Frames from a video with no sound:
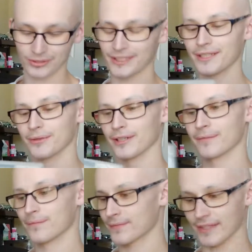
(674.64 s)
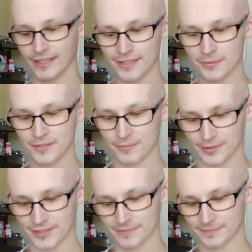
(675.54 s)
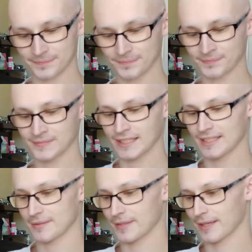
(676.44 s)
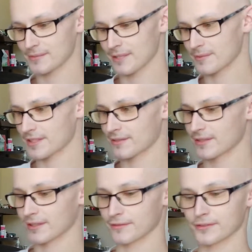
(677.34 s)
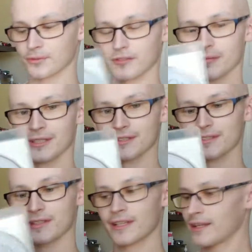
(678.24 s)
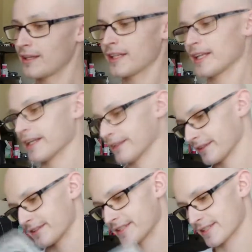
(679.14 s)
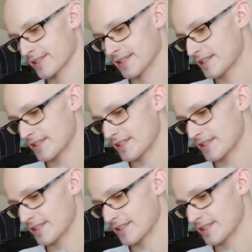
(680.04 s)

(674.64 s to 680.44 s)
Anyway, this was complete. Has some GameStop stickers on it for $12. And the these